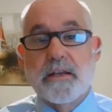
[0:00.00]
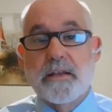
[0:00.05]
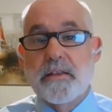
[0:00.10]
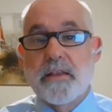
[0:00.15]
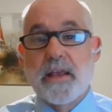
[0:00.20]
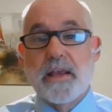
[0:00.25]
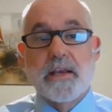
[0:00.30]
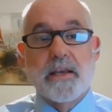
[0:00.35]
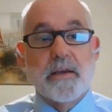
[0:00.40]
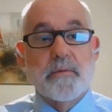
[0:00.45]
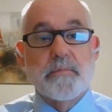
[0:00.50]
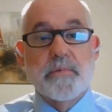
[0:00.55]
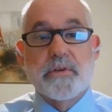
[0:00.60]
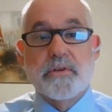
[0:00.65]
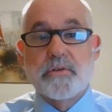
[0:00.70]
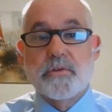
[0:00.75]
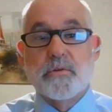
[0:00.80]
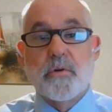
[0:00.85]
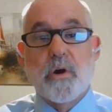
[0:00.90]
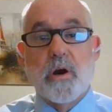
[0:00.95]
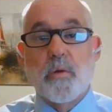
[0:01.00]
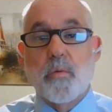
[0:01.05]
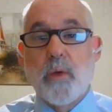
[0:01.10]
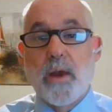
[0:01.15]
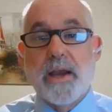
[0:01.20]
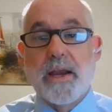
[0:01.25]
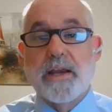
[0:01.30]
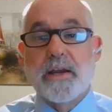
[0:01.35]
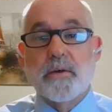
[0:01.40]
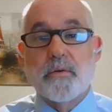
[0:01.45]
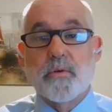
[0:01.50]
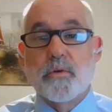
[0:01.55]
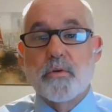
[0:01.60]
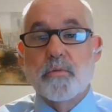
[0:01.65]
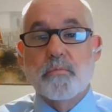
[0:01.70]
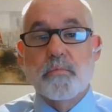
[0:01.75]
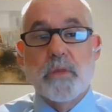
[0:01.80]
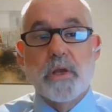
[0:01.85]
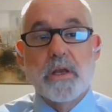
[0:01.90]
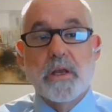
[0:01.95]
and they come into our waiting
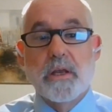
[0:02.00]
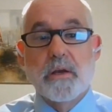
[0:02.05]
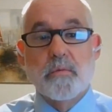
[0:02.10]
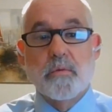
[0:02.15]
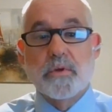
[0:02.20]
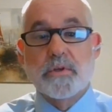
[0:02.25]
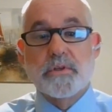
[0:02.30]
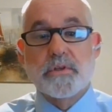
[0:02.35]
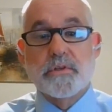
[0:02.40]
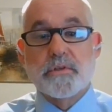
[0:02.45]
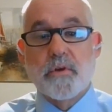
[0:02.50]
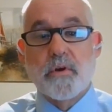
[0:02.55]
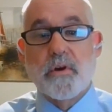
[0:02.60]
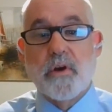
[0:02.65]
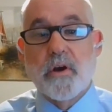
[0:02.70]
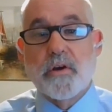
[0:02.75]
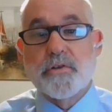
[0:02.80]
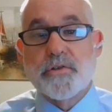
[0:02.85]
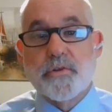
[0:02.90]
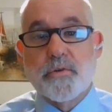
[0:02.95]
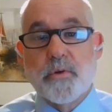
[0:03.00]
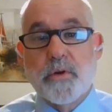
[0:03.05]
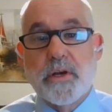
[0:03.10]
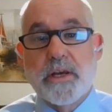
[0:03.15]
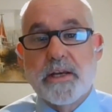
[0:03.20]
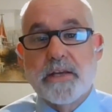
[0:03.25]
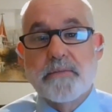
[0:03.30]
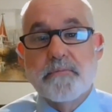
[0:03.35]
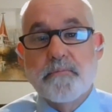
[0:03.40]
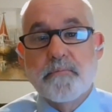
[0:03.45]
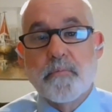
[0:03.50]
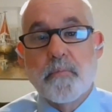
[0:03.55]
room, which is on our screen,